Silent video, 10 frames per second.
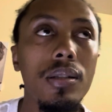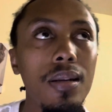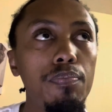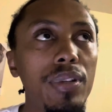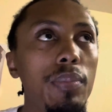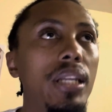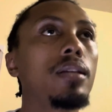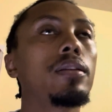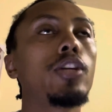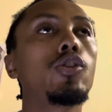simply
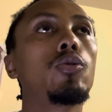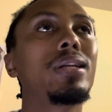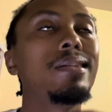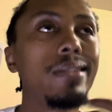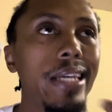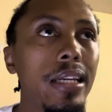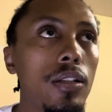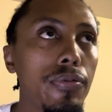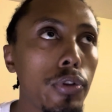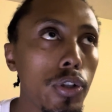meaning they should
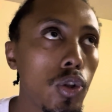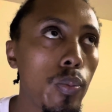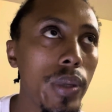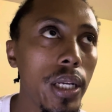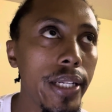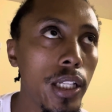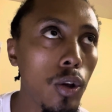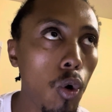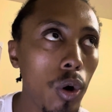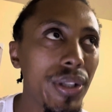intend for this to be a legal
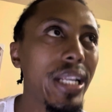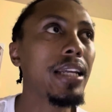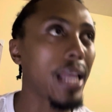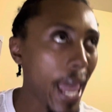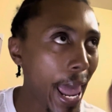contract,